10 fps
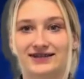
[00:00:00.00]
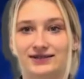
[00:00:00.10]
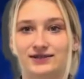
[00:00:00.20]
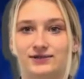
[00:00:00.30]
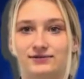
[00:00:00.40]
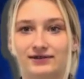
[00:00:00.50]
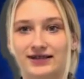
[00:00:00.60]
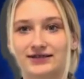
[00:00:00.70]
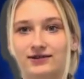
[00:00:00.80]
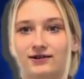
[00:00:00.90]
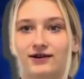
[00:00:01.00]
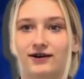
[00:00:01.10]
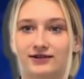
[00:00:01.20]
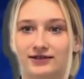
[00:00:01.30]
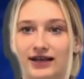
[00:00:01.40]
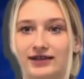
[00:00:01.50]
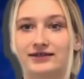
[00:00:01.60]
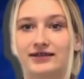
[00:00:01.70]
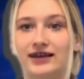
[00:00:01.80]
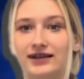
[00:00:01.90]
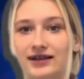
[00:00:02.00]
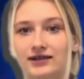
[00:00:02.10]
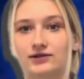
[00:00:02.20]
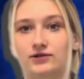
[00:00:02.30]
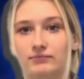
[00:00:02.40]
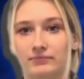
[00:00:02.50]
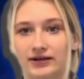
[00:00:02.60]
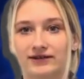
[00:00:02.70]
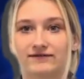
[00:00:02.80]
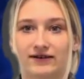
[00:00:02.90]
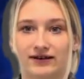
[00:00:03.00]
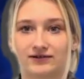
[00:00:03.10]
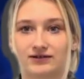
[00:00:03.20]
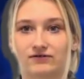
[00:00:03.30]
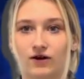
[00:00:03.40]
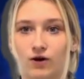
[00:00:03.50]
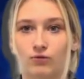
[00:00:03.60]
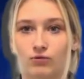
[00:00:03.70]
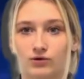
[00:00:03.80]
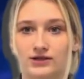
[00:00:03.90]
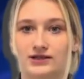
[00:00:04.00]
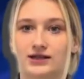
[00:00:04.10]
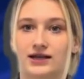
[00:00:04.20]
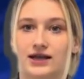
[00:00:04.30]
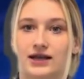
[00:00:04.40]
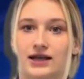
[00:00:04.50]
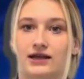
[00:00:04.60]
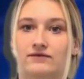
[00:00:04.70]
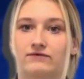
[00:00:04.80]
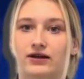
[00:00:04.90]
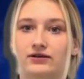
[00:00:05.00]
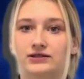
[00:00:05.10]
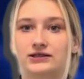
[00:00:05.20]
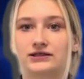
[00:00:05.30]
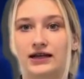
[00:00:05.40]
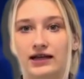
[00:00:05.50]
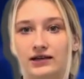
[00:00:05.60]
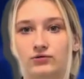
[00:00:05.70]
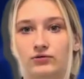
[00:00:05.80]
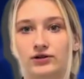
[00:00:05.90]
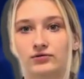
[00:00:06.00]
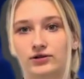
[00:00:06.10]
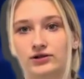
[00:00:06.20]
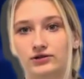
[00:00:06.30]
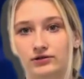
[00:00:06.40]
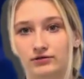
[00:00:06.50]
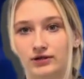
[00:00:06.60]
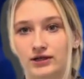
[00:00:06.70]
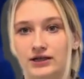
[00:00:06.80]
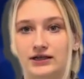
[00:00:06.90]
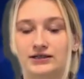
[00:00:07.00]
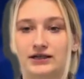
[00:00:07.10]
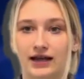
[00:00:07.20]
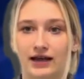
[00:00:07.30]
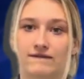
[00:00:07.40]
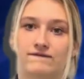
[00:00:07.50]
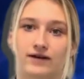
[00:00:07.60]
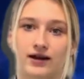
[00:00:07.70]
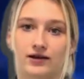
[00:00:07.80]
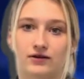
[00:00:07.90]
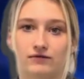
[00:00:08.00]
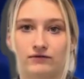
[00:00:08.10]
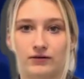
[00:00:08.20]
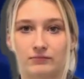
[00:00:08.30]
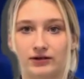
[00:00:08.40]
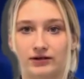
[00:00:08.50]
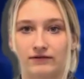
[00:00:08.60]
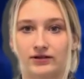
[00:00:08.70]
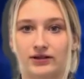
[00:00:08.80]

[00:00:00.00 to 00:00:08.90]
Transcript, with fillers: in the U.S. holiday dedicated to American veterans of all wars and Veterans Day 2022 is today, Friday, November 11th.